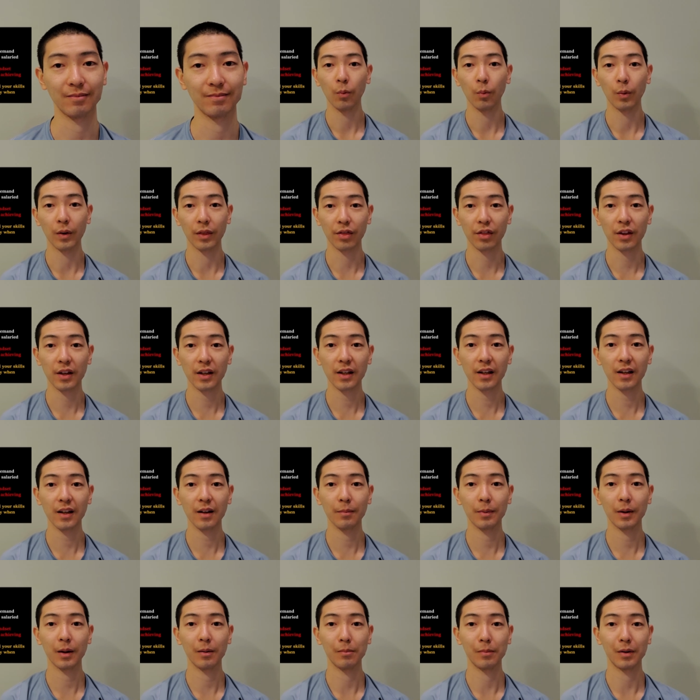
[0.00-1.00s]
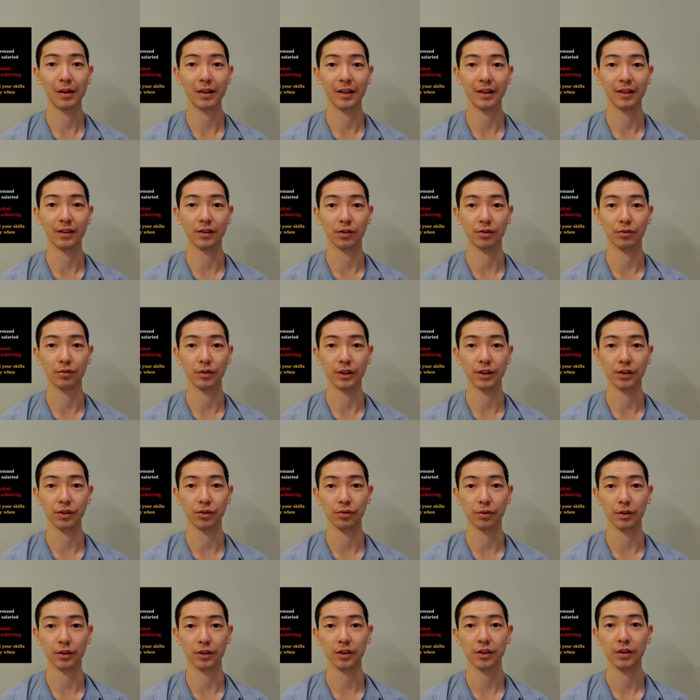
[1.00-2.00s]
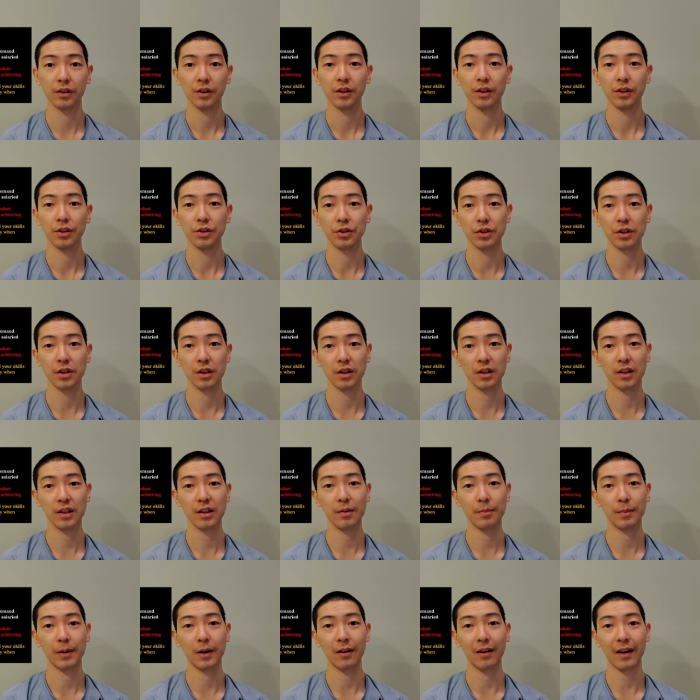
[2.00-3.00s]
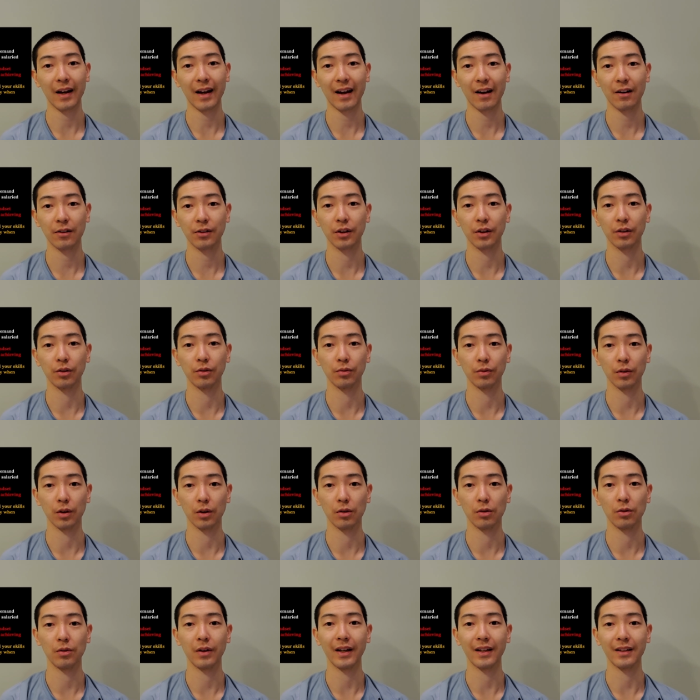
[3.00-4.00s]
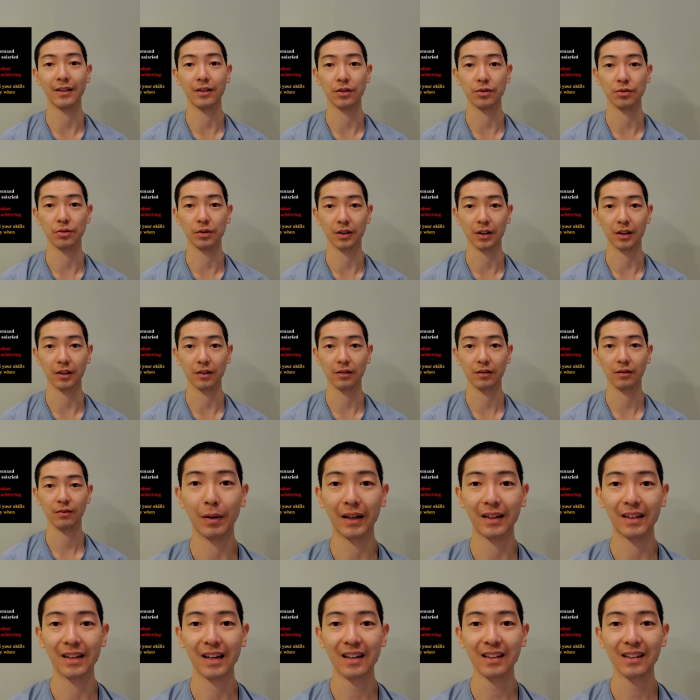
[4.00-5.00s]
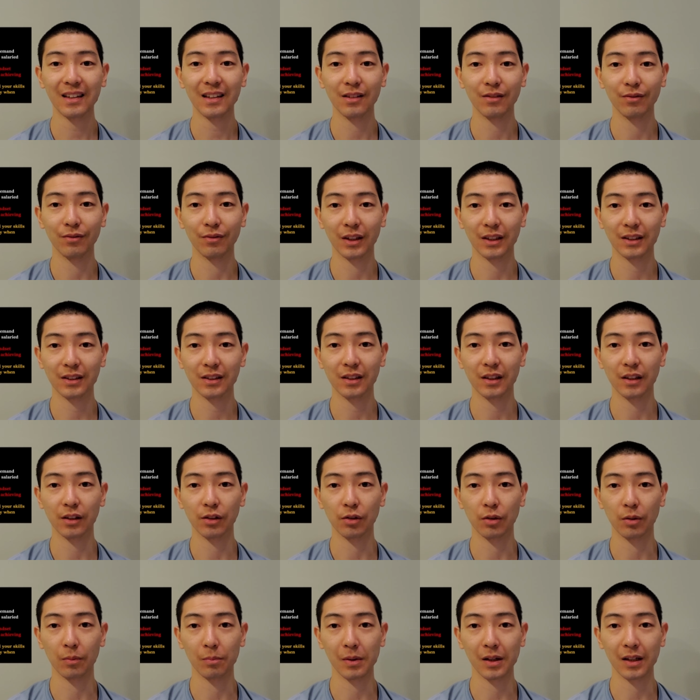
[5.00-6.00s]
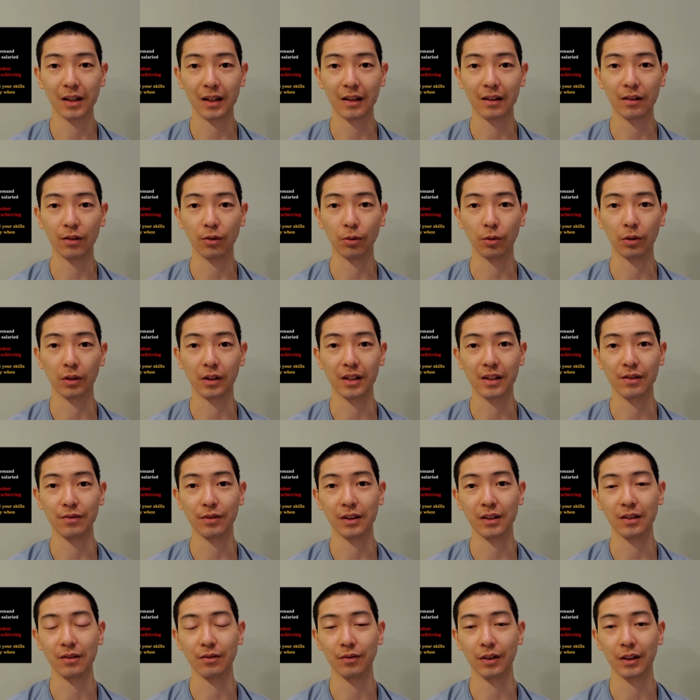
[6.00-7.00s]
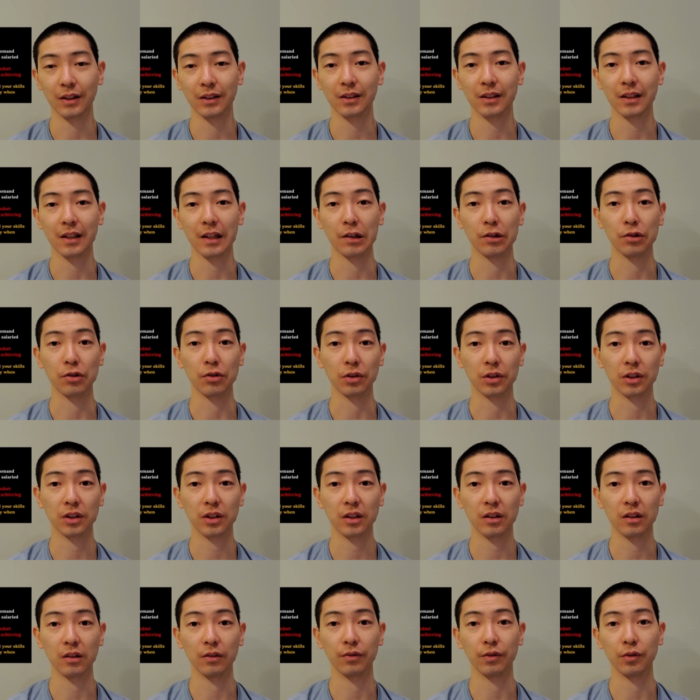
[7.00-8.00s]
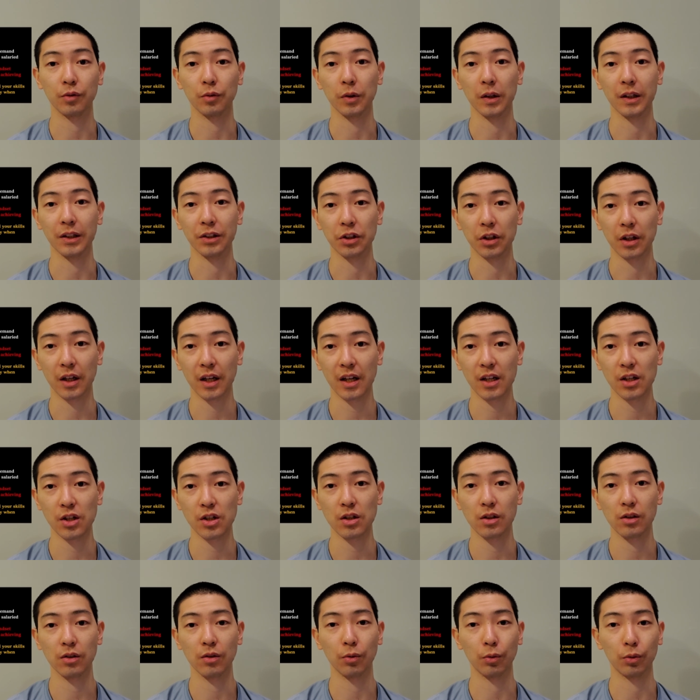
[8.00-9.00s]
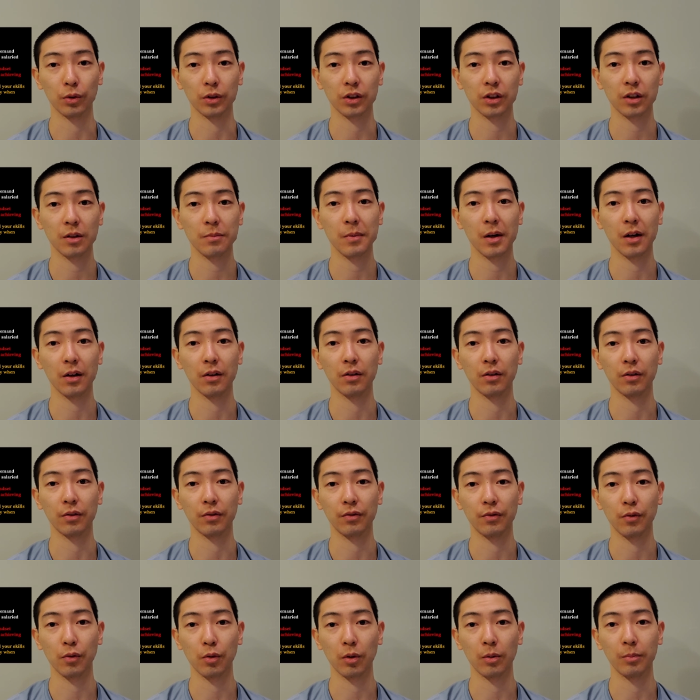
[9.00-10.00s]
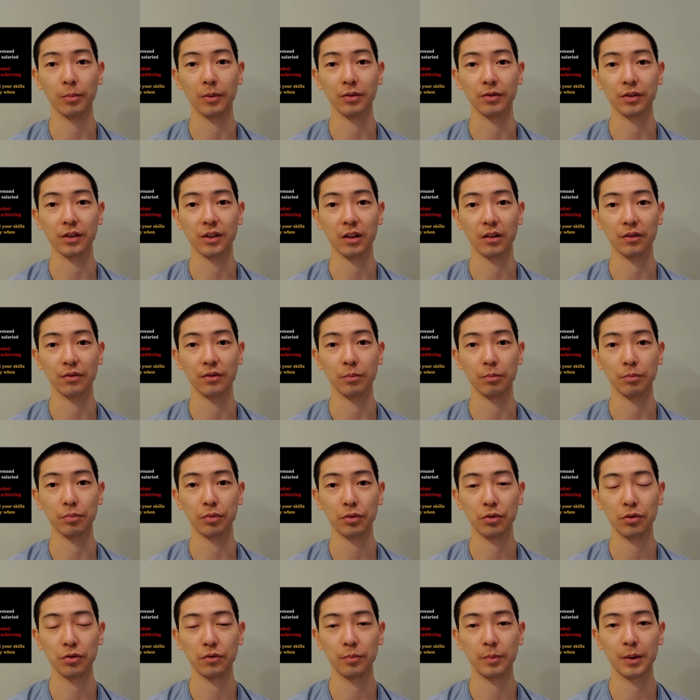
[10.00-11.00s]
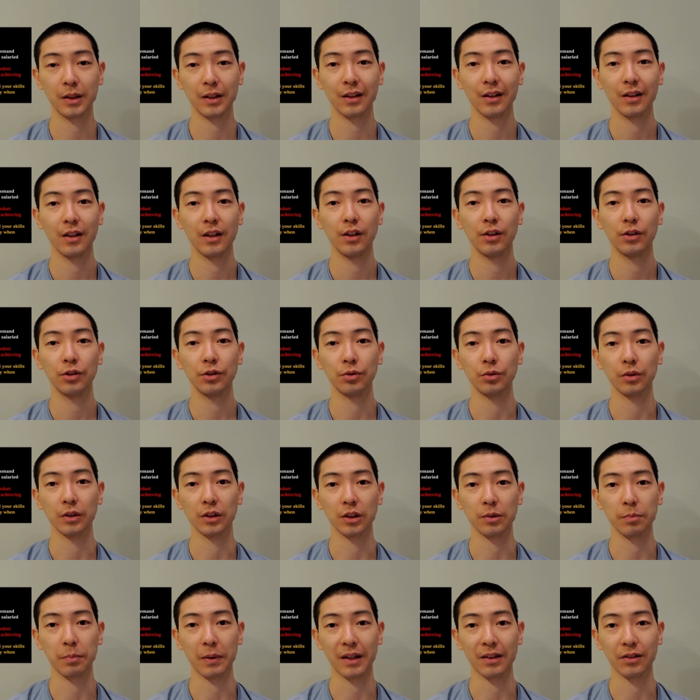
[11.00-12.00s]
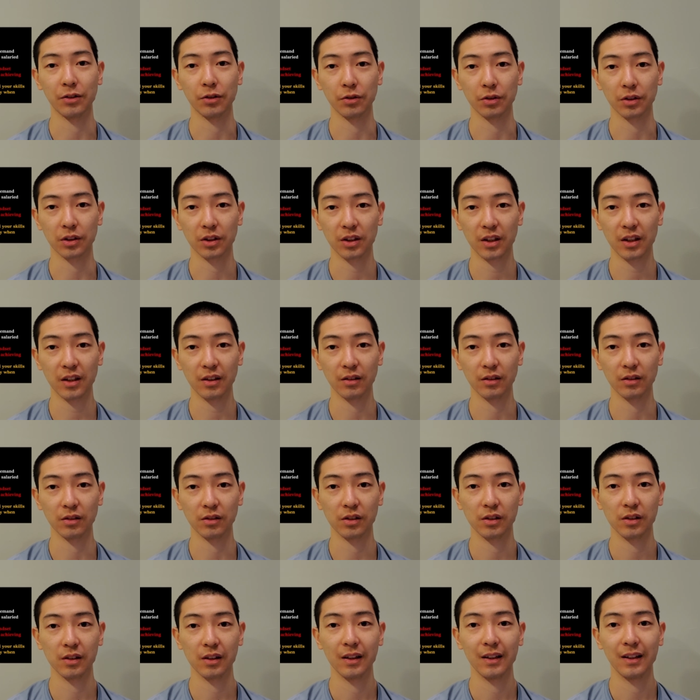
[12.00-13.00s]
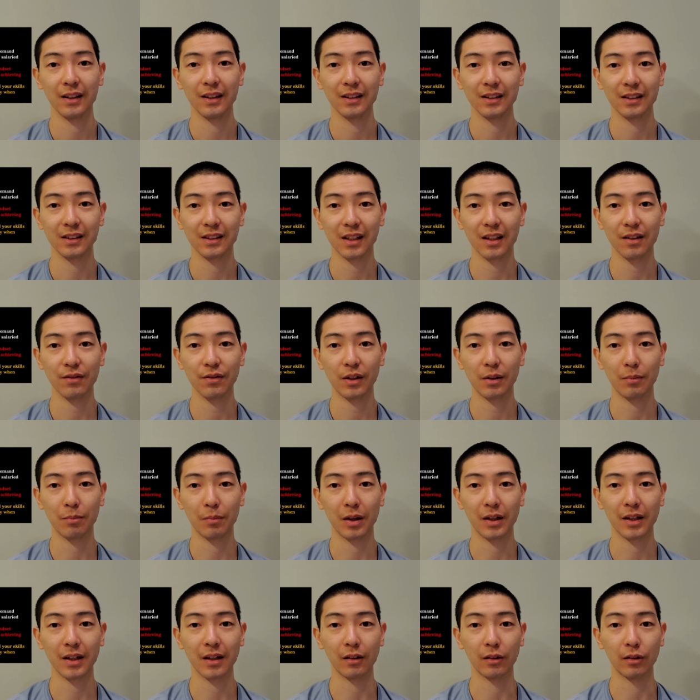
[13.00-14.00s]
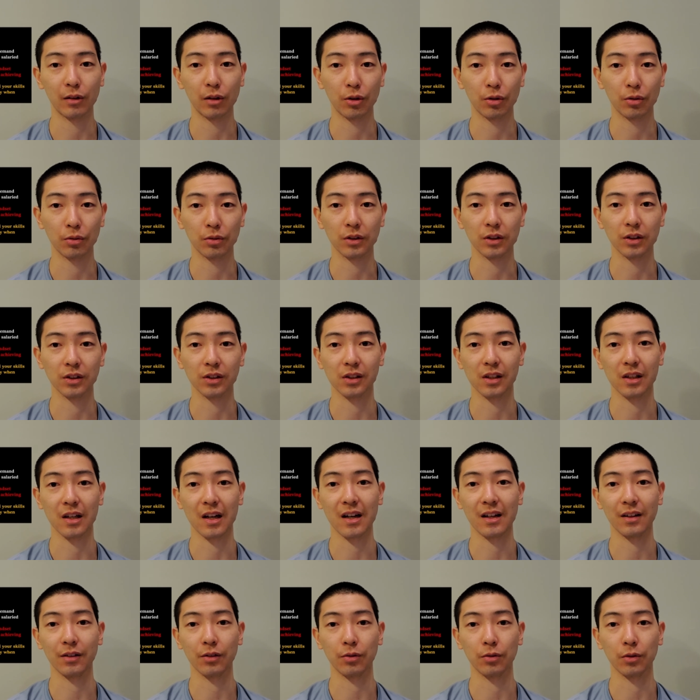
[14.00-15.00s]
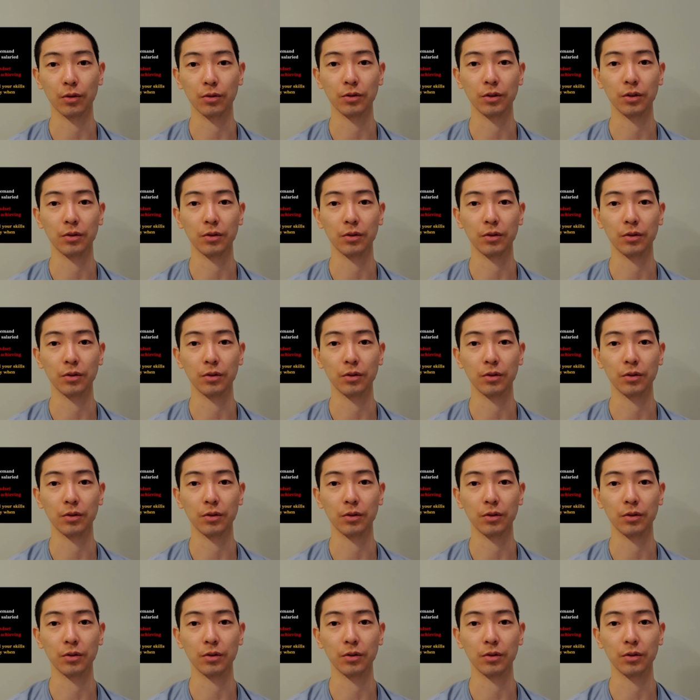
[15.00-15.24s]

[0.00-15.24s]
When thinking about money as a resource, you should think about how to grow and use it. By not investing your money or even investing in yourself through education or some other form of self-improvement to expand your skills, saving money alone does not grow